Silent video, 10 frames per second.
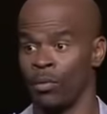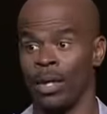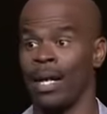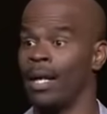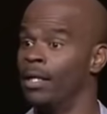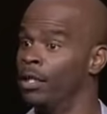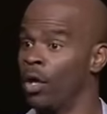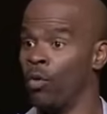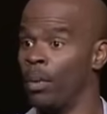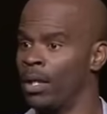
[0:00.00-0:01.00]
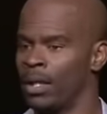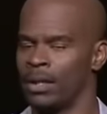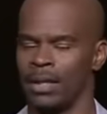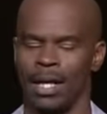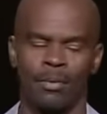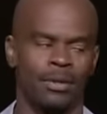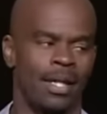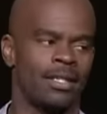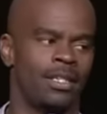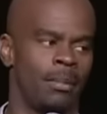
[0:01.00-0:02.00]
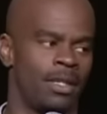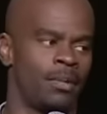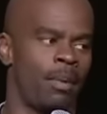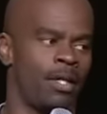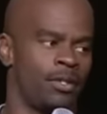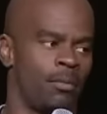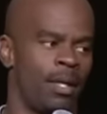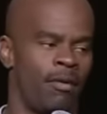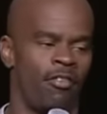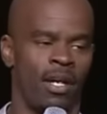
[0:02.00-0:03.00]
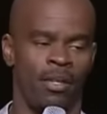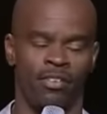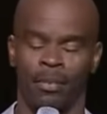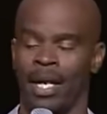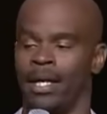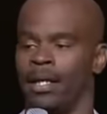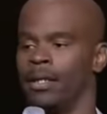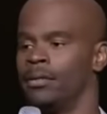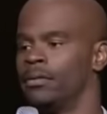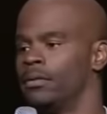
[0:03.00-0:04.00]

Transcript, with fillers: We had no money. I was actually being sponsored by a family from Haiti.